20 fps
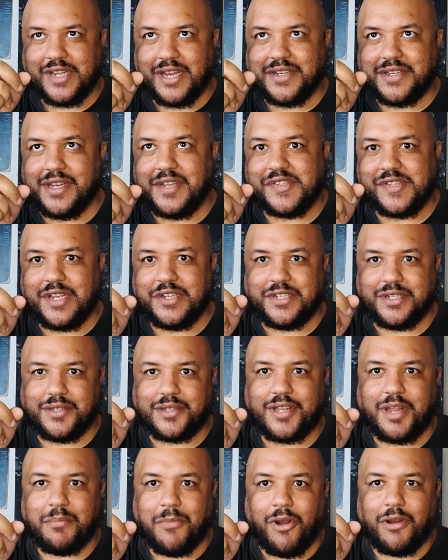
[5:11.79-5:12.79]
I did say she
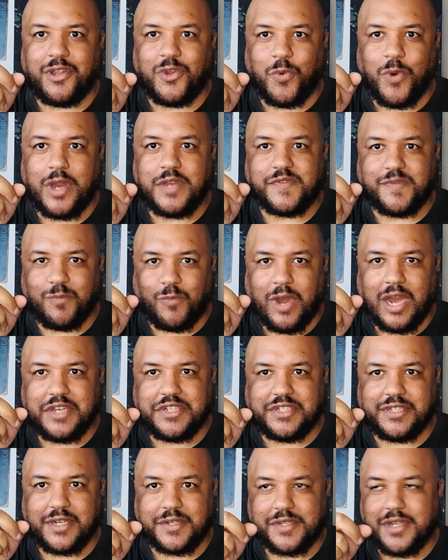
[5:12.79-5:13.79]
looked like Marlon Wayans from
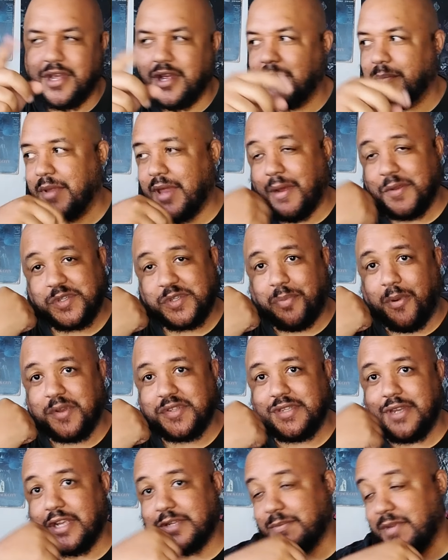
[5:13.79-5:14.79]
White Chicks. But that was the
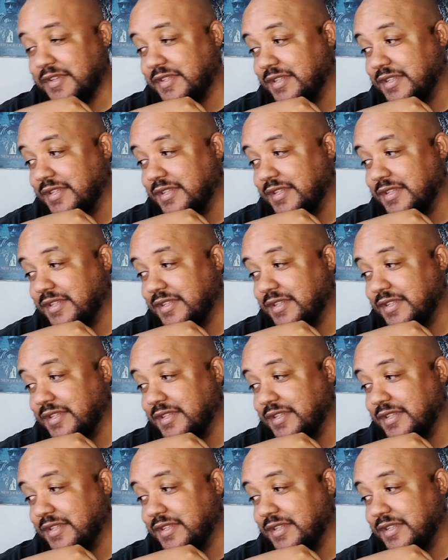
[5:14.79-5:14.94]
person next to me.